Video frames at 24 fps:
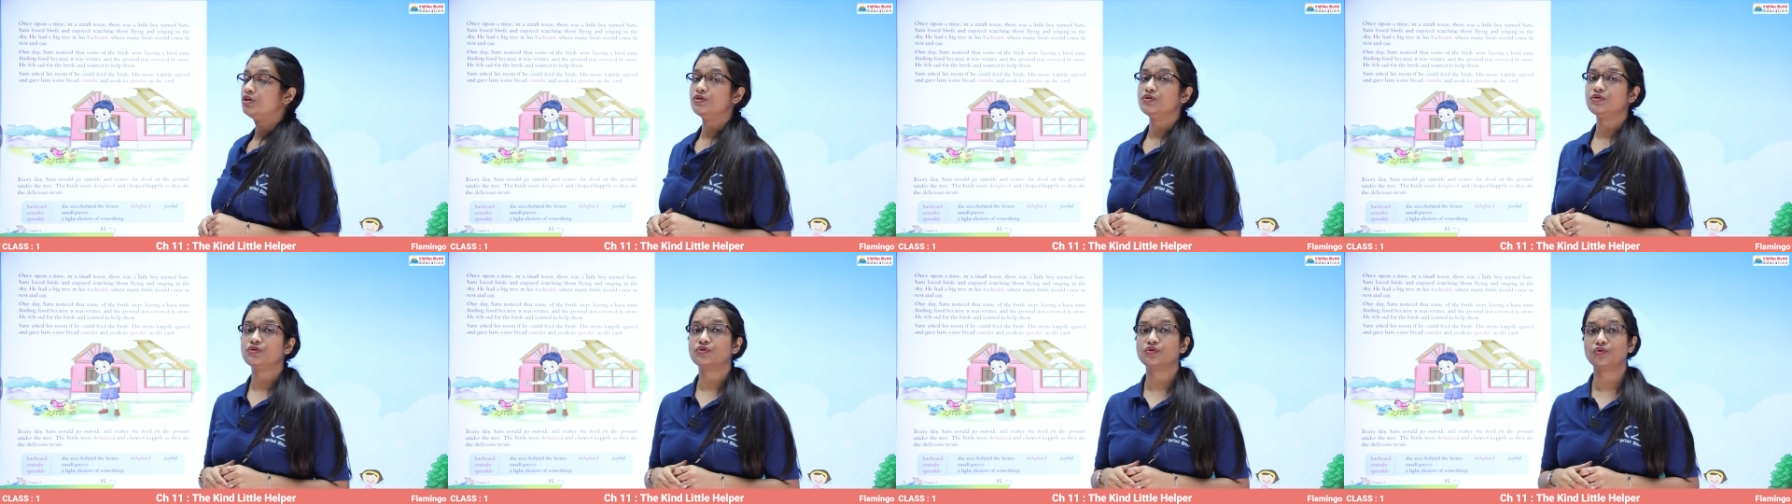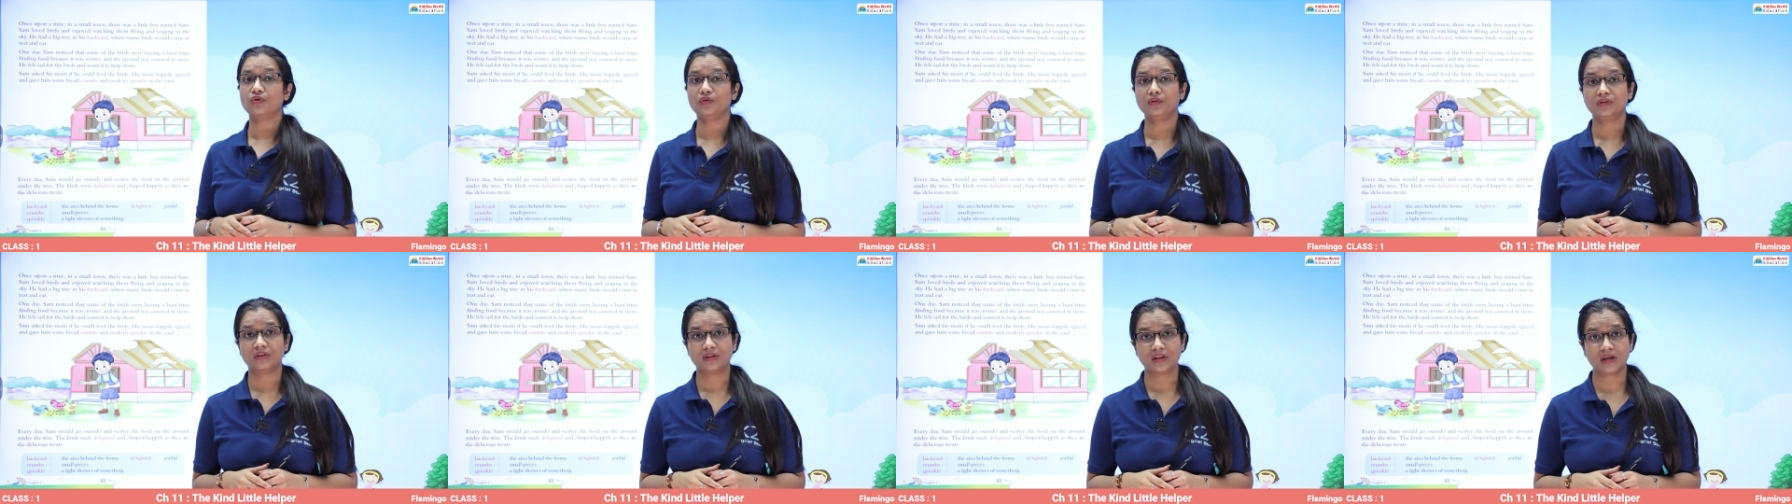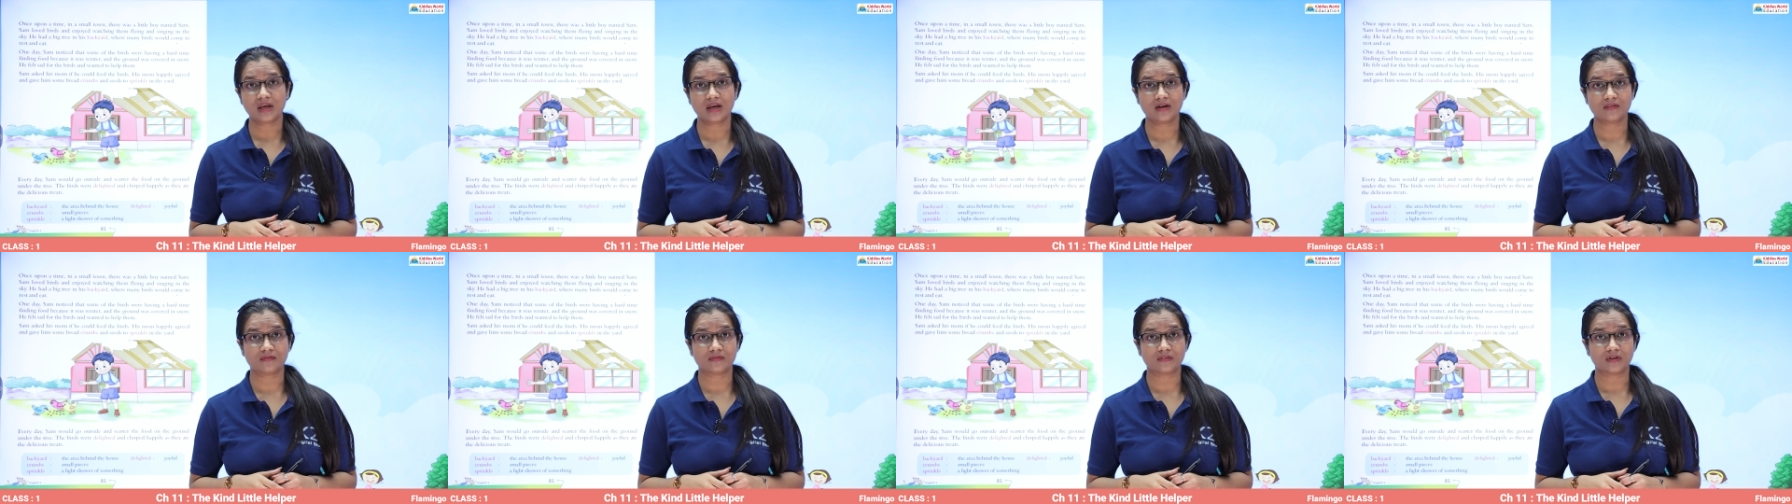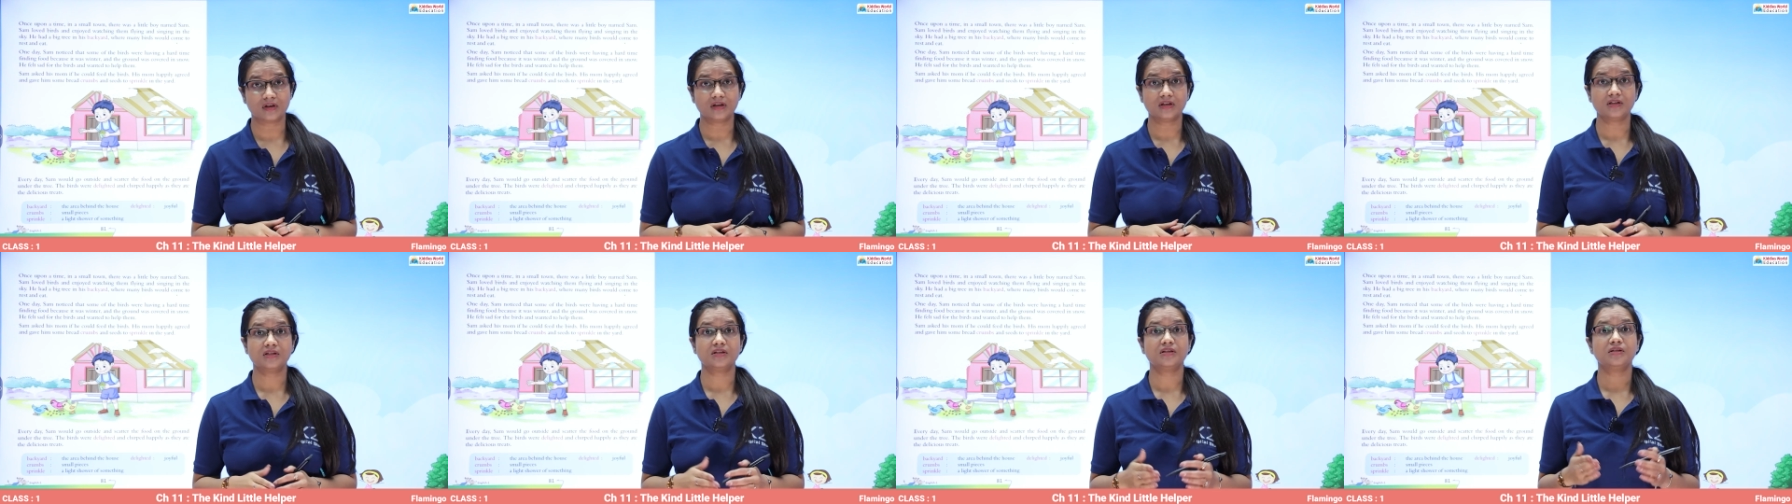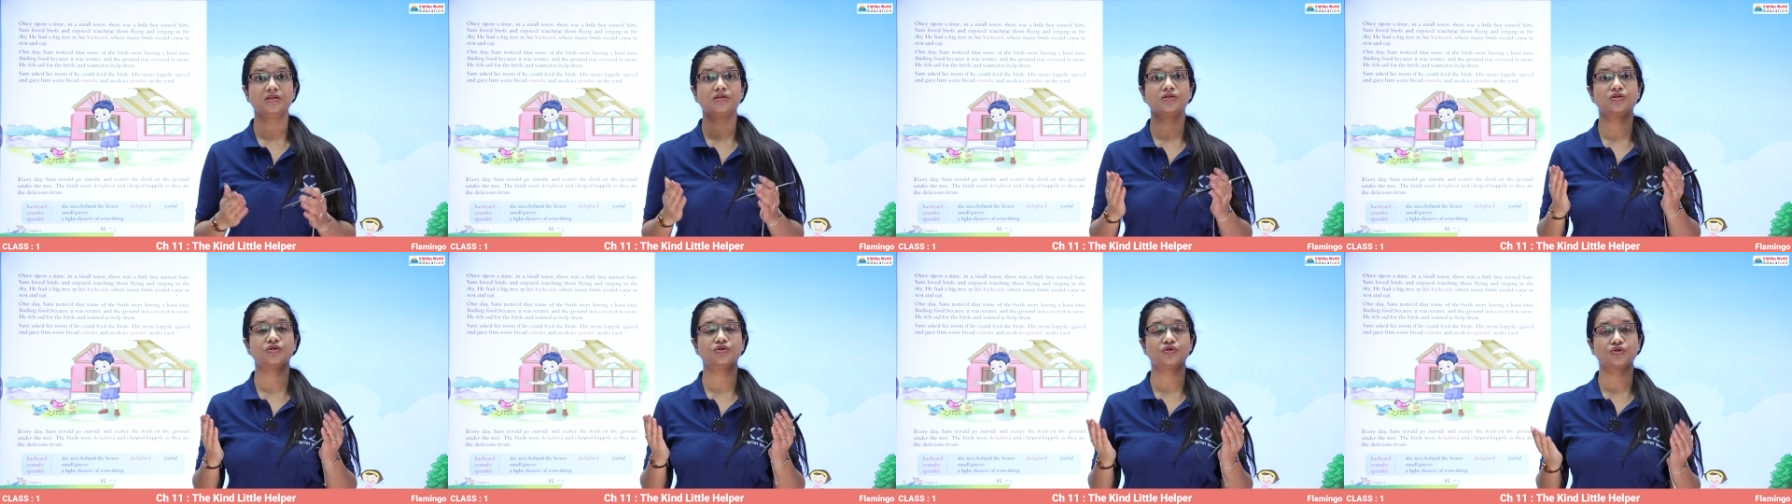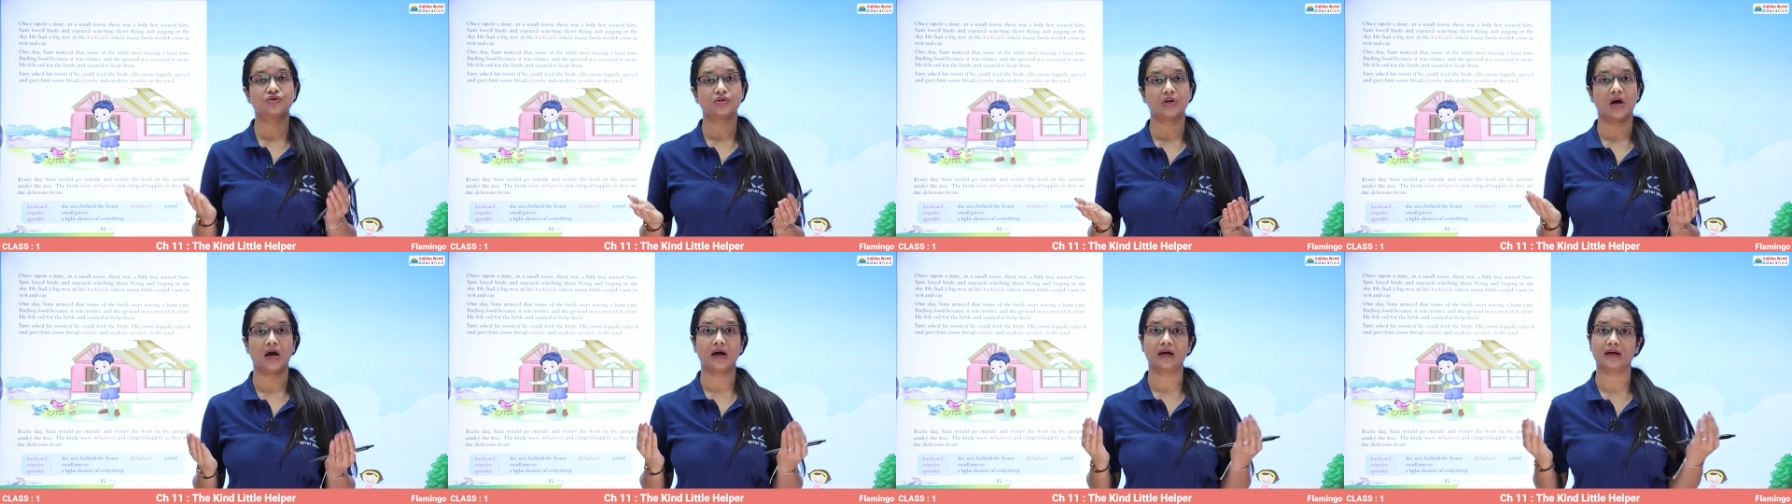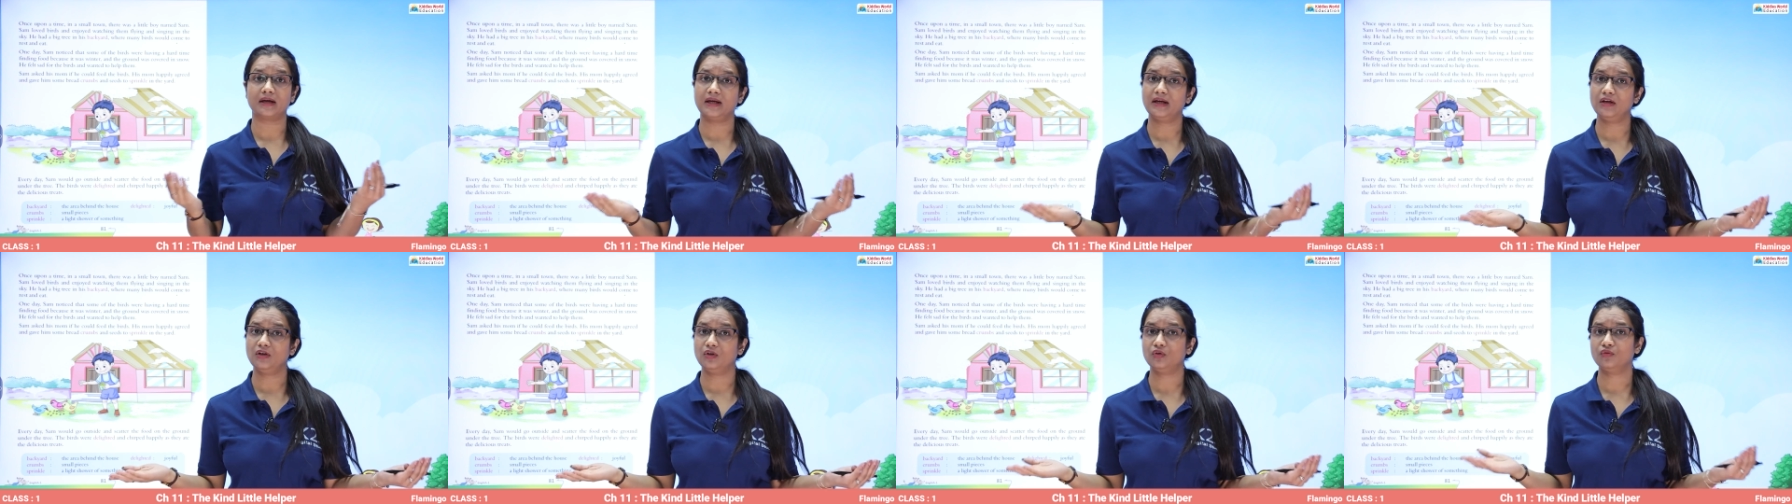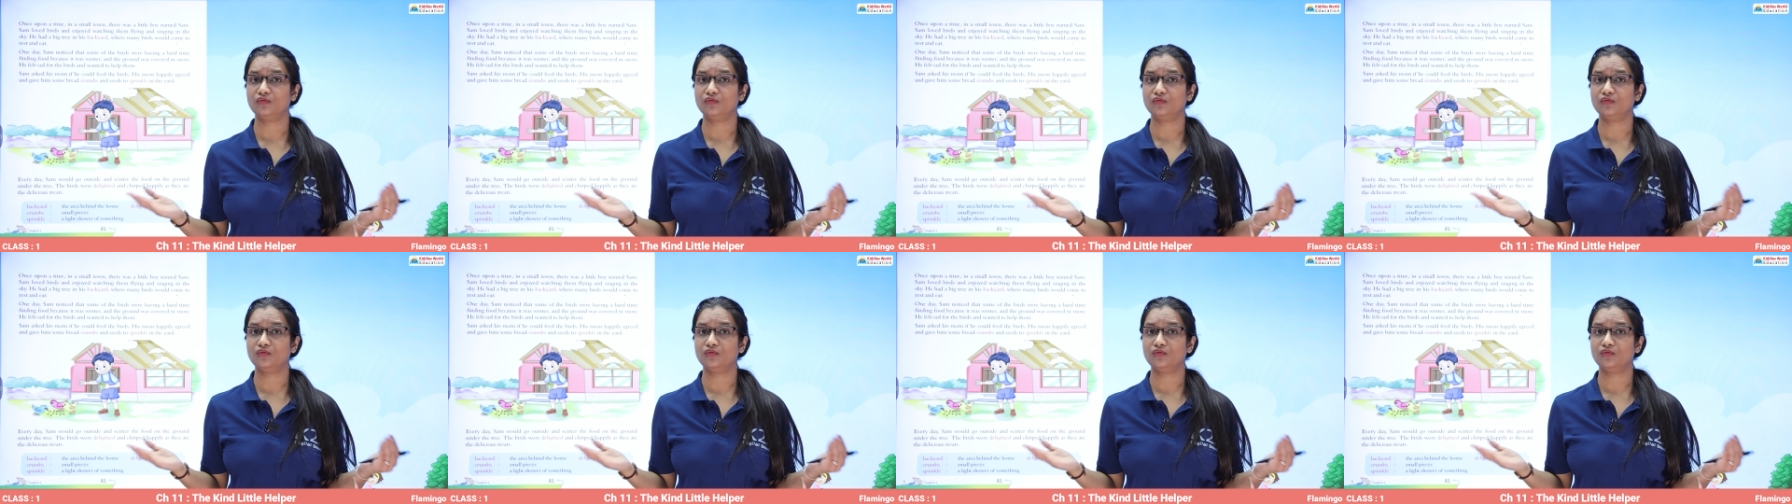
so they were struggling